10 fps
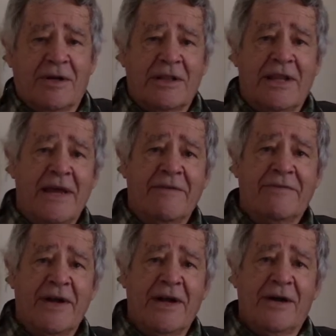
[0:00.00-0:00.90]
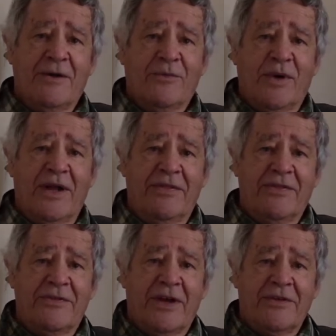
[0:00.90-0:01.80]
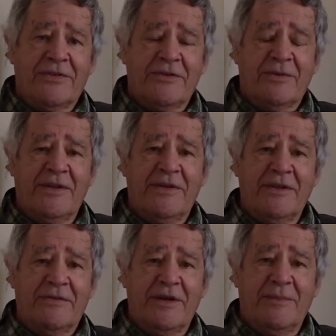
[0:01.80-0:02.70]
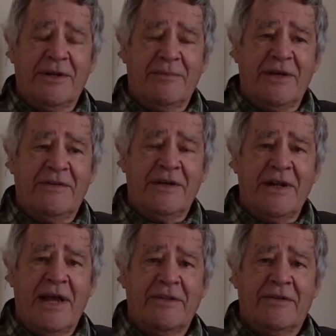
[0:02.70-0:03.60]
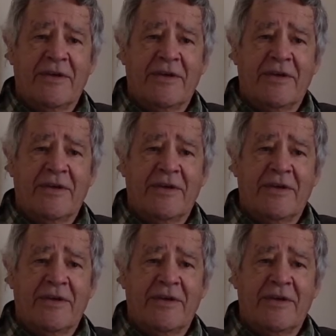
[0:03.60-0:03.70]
live with just a 23mm lens?